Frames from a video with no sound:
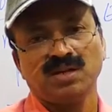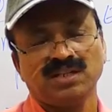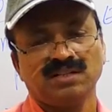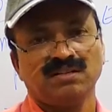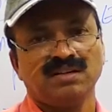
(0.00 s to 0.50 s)

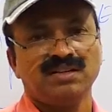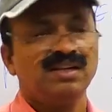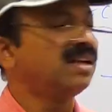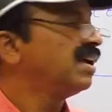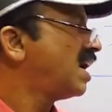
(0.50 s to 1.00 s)
Ali Khan,
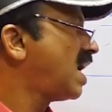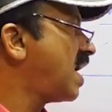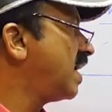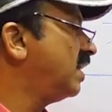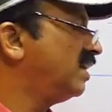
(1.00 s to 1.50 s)

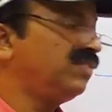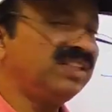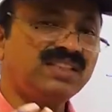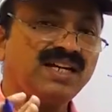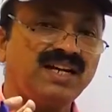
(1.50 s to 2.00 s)
and
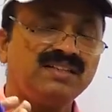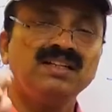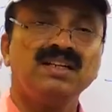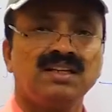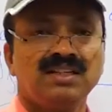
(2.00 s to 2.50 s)
with that,
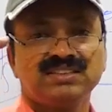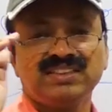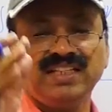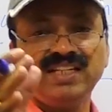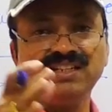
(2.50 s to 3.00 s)

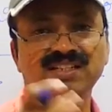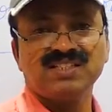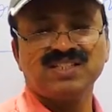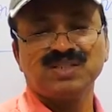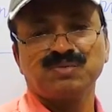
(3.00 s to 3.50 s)
ceded
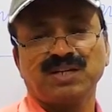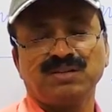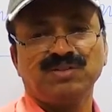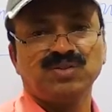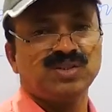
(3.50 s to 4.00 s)
districts were
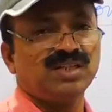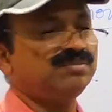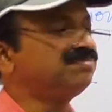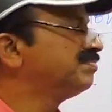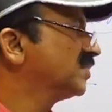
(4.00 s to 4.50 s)
given to the
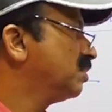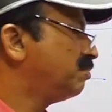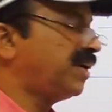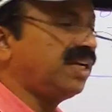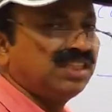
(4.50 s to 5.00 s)

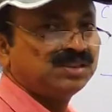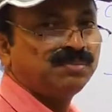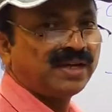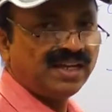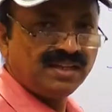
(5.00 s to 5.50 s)
British
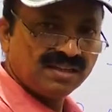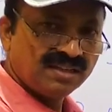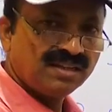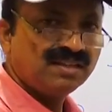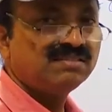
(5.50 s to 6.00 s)
by
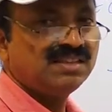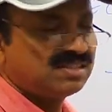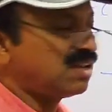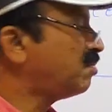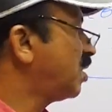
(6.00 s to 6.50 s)
Nizam